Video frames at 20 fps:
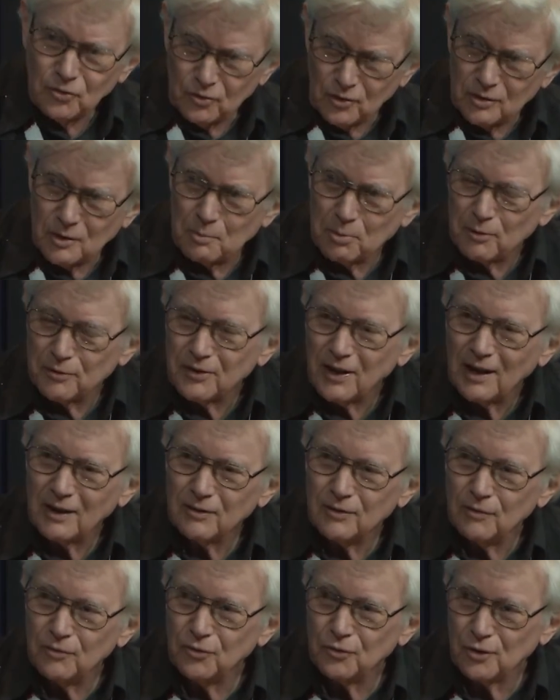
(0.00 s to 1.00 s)
and the
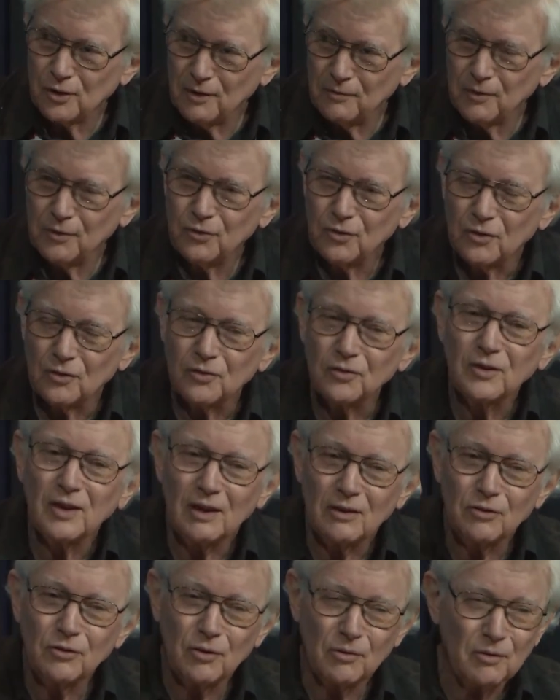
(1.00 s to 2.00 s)
protective services
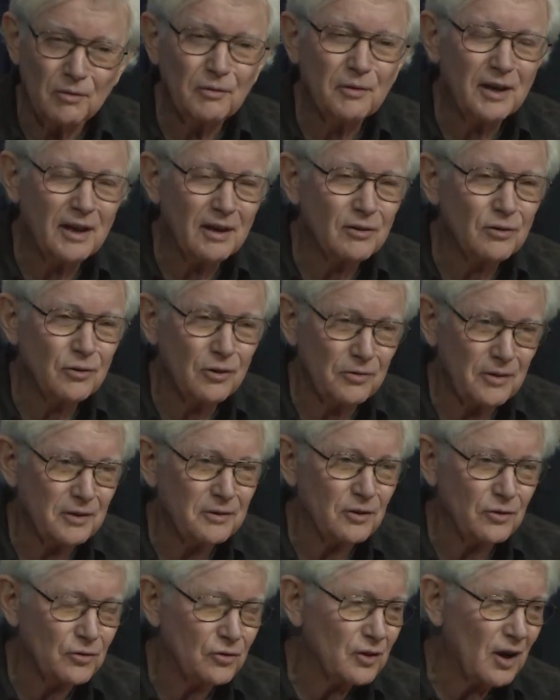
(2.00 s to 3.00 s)
into the
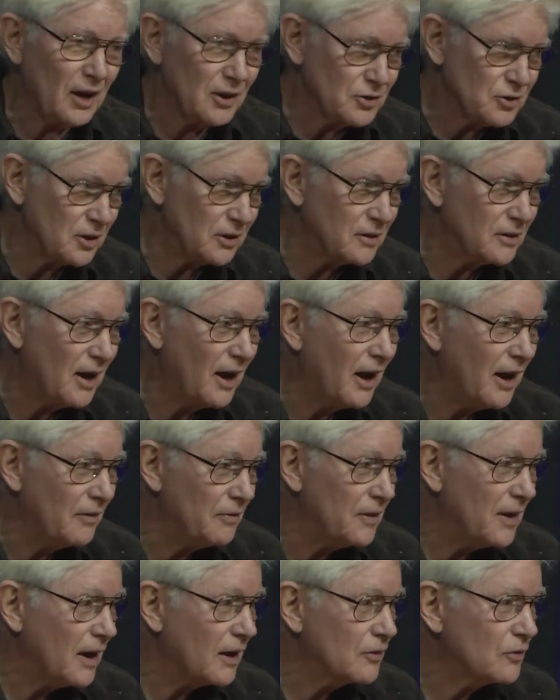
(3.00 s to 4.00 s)
discussion on
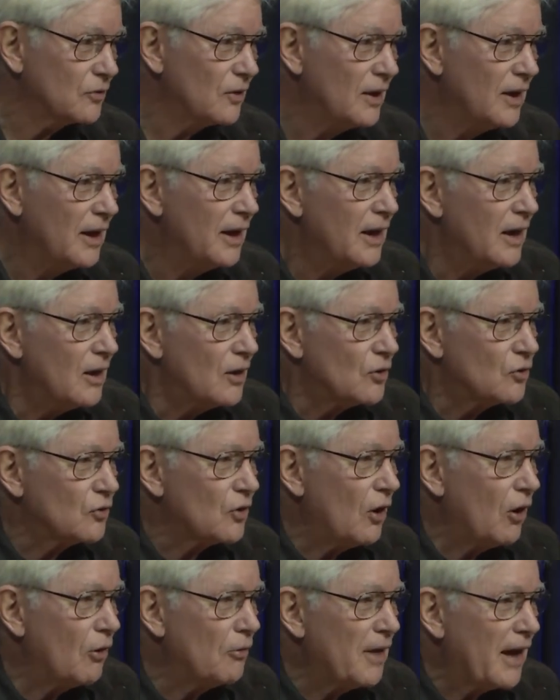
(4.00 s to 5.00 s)
this,
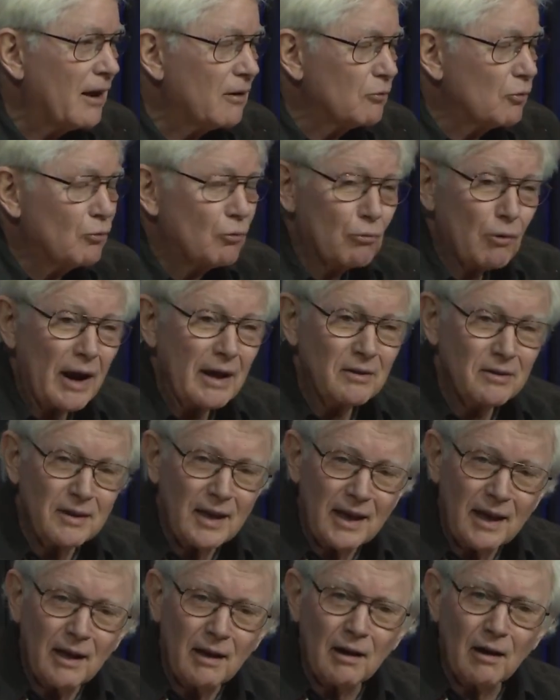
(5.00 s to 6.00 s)
so that right
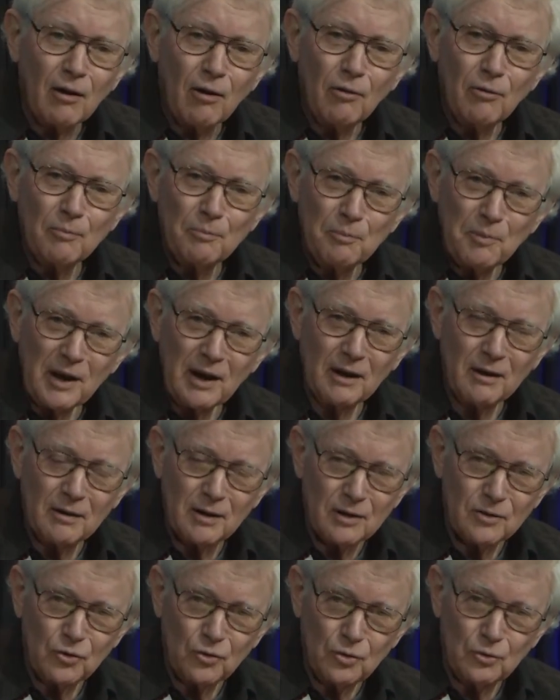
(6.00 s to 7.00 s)
now,
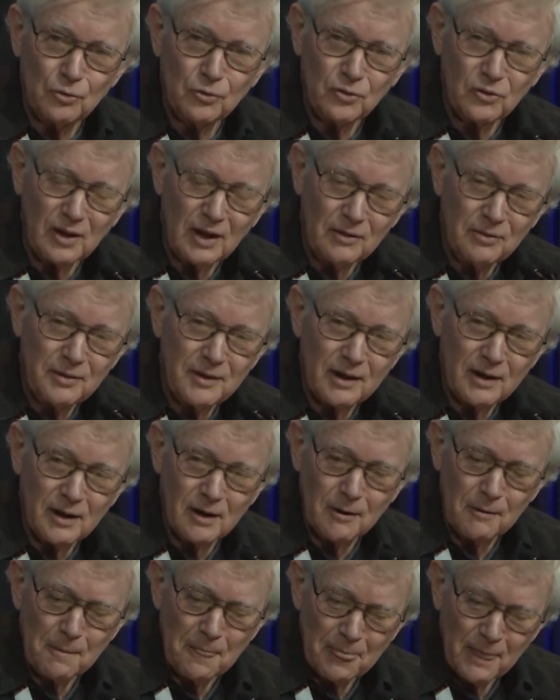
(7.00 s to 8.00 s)
parents who
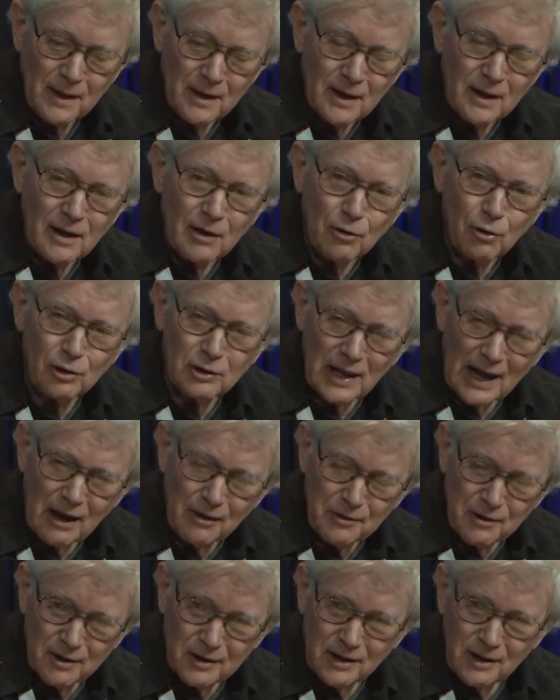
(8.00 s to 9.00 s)
allow
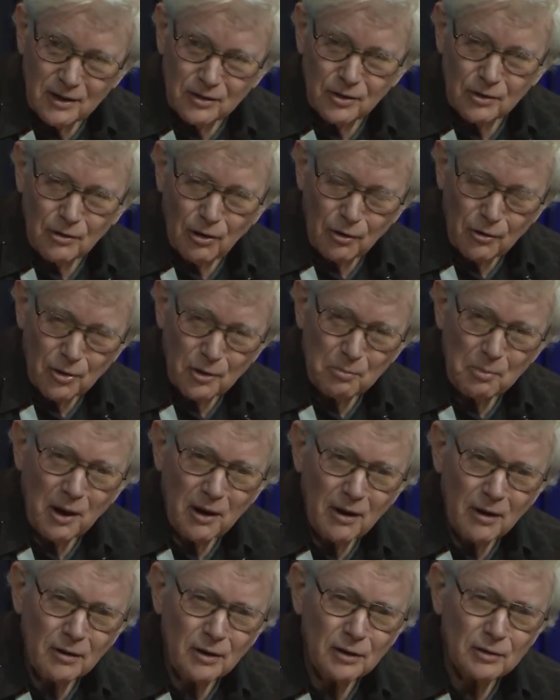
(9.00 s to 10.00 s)
their kid to go to the
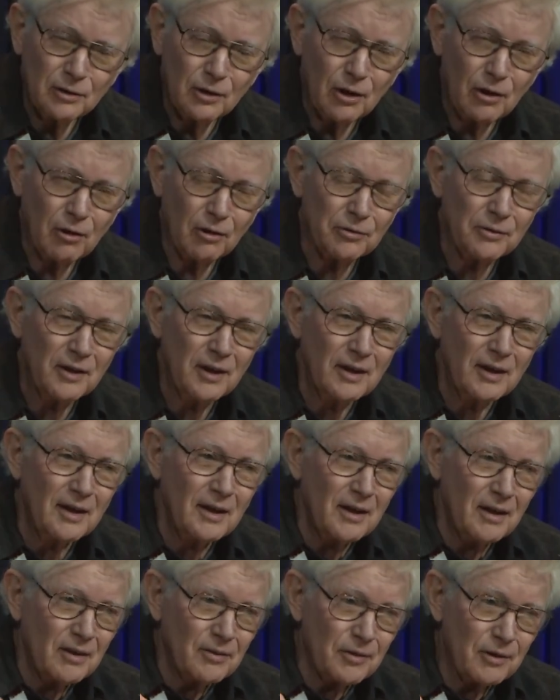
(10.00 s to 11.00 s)
park alone,
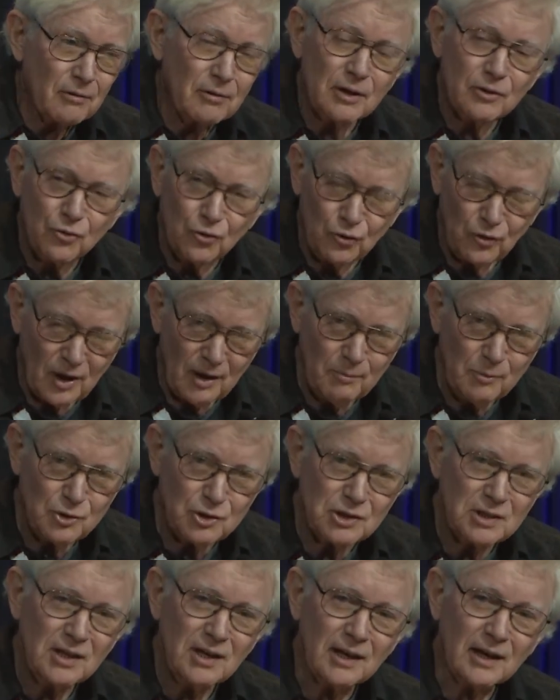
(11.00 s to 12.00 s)
there is some
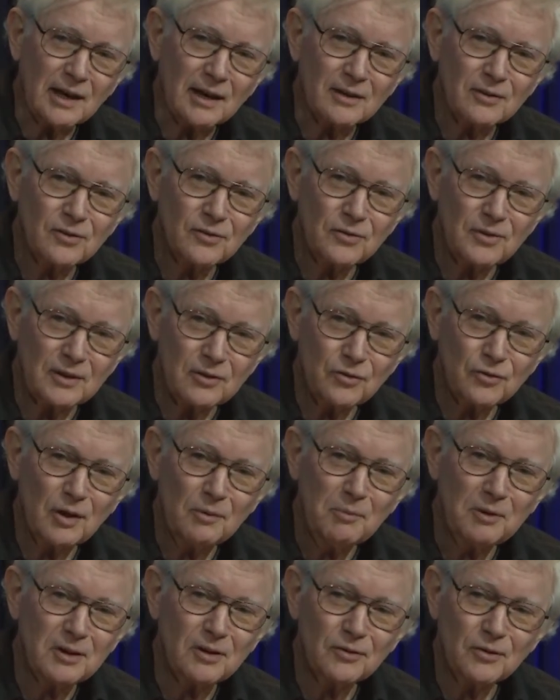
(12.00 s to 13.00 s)
chance that
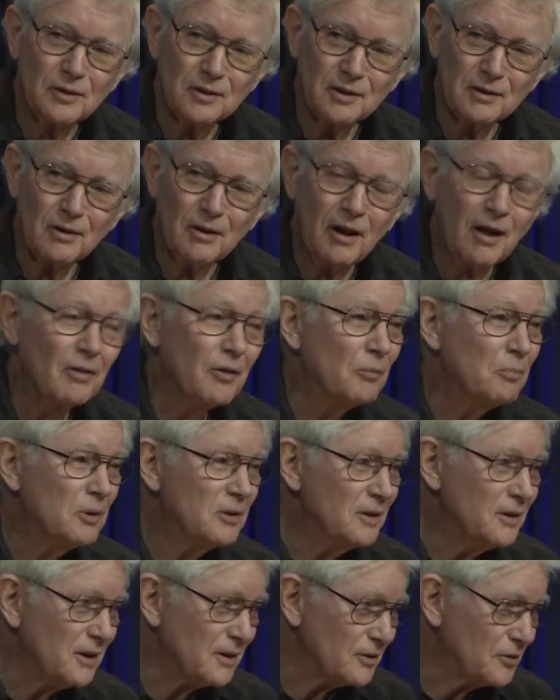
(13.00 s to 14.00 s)
somebody's going to call the
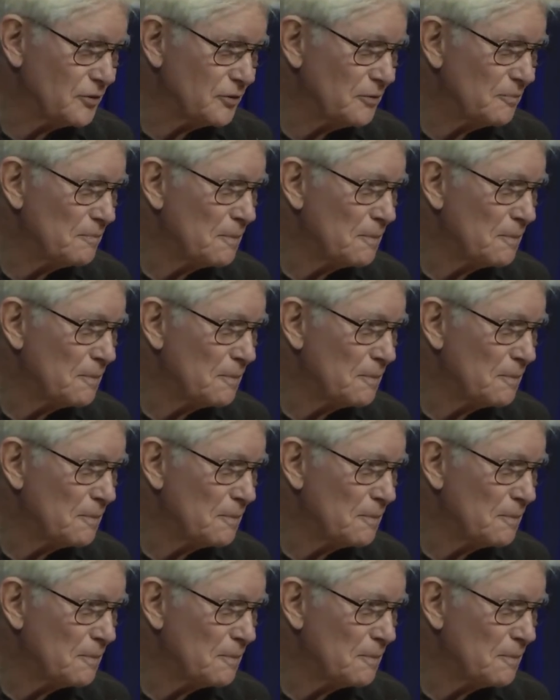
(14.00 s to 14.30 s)
police,